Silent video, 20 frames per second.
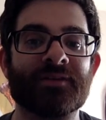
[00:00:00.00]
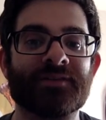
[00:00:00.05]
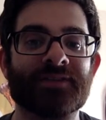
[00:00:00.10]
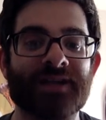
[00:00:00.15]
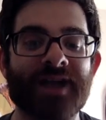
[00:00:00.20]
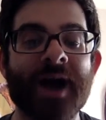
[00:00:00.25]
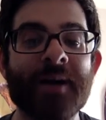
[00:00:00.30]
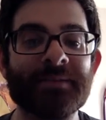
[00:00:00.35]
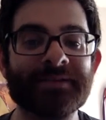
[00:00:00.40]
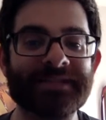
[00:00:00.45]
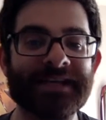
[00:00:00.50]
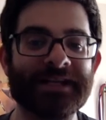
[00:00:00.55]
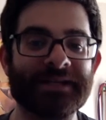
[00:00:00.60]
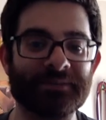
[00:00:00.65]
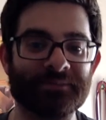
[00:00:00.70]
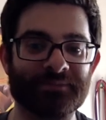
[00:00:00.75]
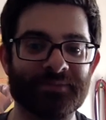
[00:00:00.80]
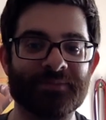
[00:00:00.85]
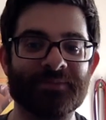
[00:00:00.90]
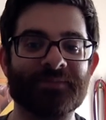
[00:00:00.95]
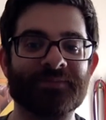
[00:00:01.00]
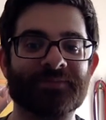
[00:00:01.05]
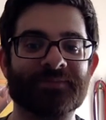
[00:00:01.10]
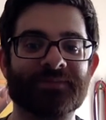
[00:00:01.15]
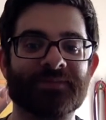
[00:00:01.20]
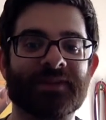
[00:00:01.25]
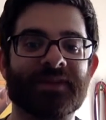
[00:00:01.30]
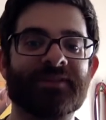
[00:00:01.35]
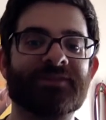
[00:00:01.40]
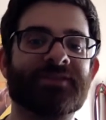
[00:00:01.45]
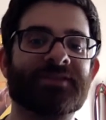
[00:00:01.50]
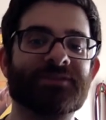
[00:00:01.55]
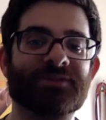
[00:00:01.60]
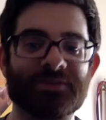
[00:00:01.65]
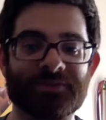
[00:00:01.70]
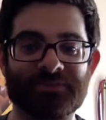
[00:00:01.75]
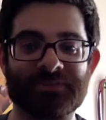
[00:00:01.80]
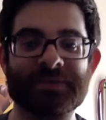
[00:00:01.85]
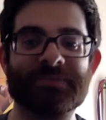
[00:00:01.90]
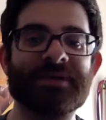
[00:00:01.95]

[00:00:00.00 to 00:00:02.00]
commentating to